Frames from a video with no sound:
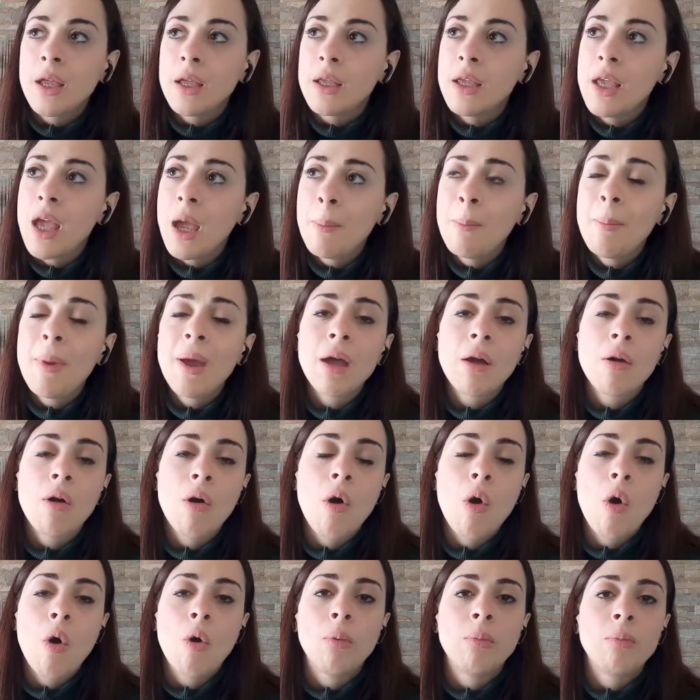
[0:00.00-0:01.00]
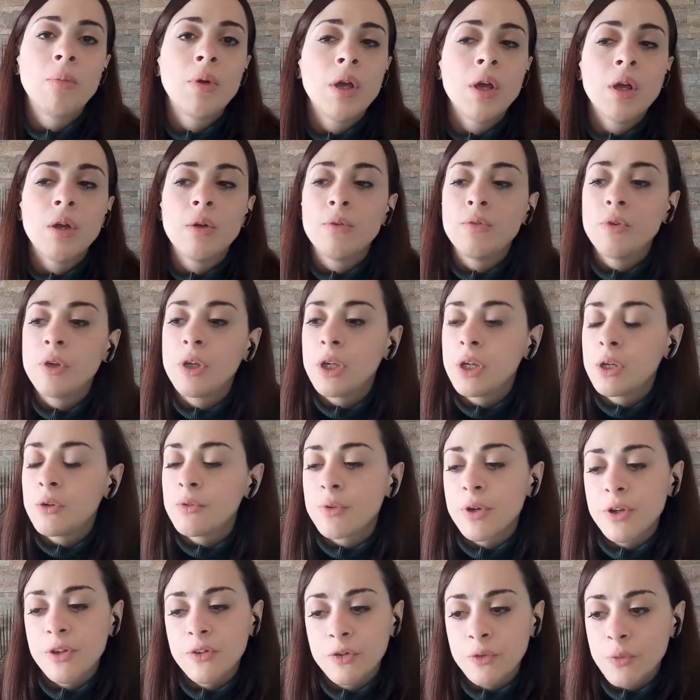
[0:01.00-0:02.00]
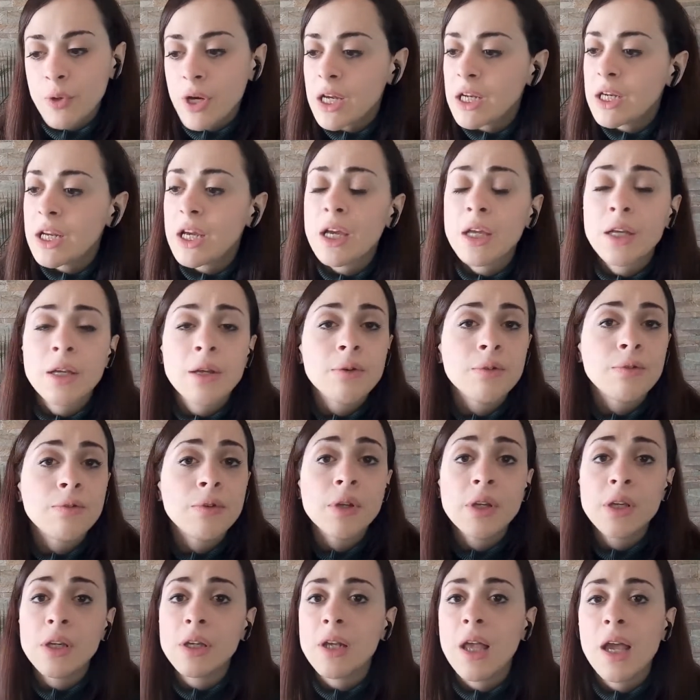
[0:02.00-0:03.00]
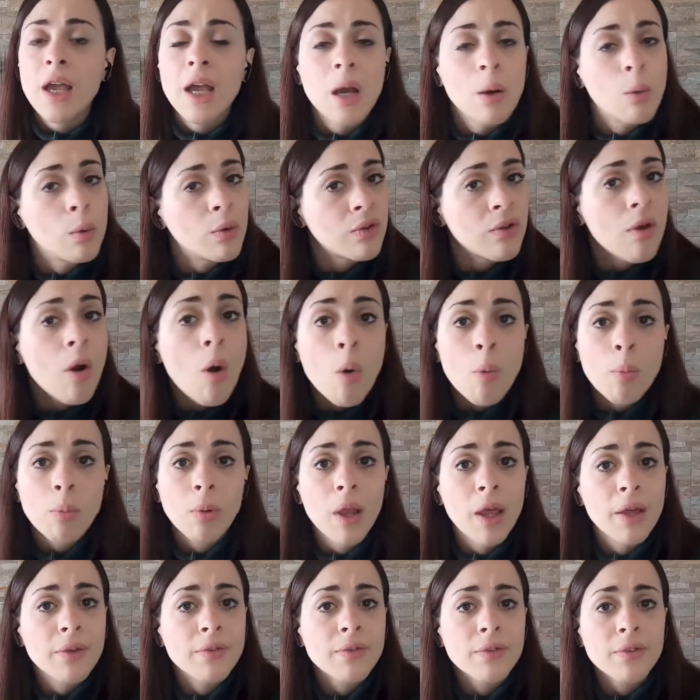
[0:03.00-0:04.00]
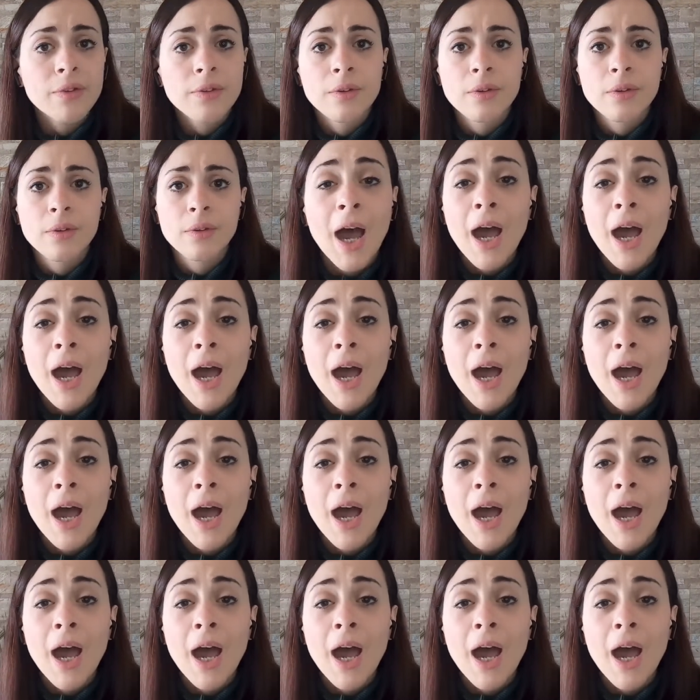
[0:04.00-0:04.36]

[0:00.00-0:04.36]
get back home feeling frustrated, feeling like I was hopeless.